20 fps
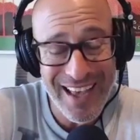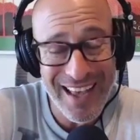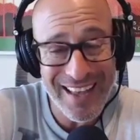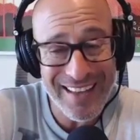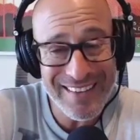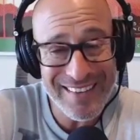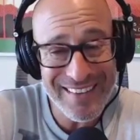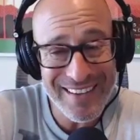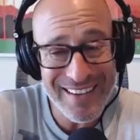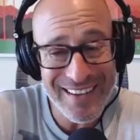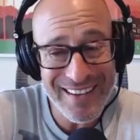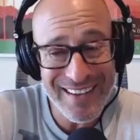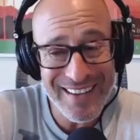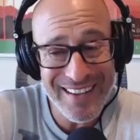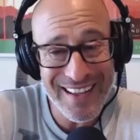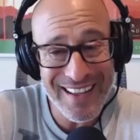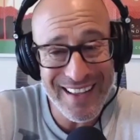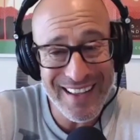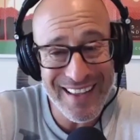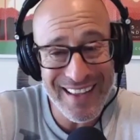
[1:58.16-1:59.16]
and
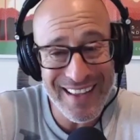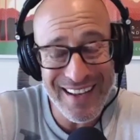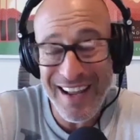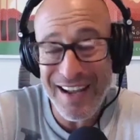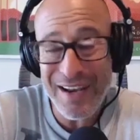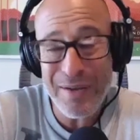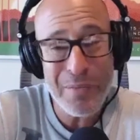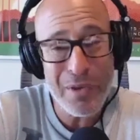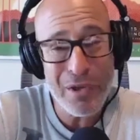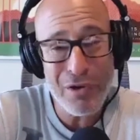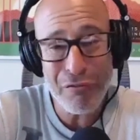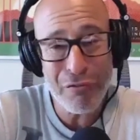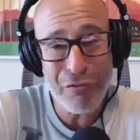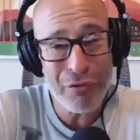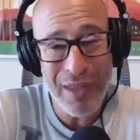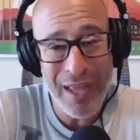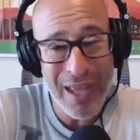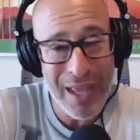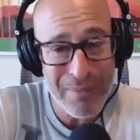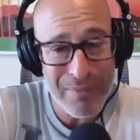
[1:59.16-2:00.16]
uh, it had a
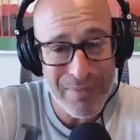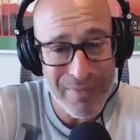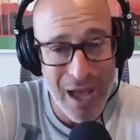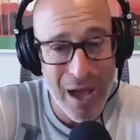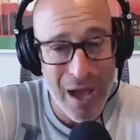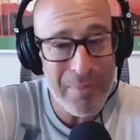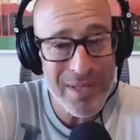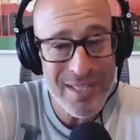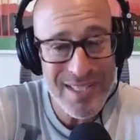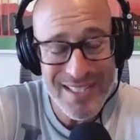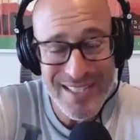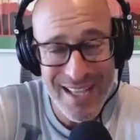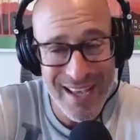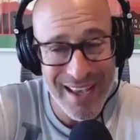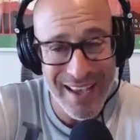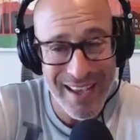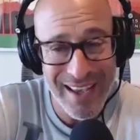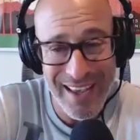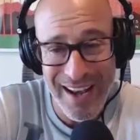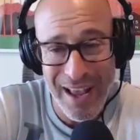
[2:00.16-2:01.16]
beautiful name,
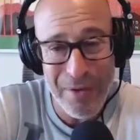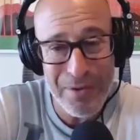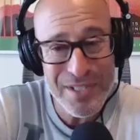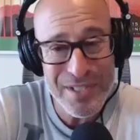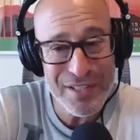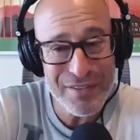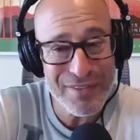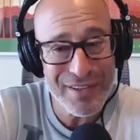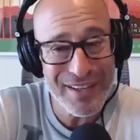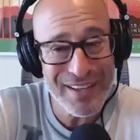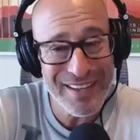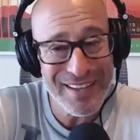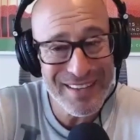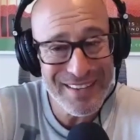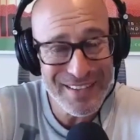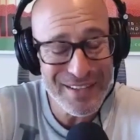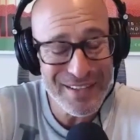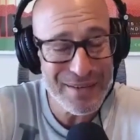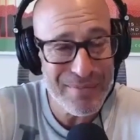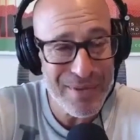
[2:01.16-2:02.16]
Namaste. And I was
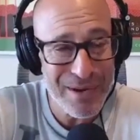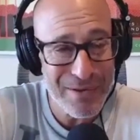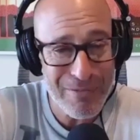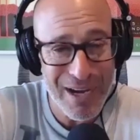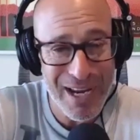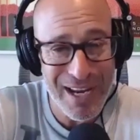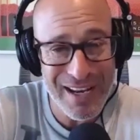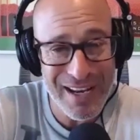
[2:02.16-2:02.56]
living, you know, my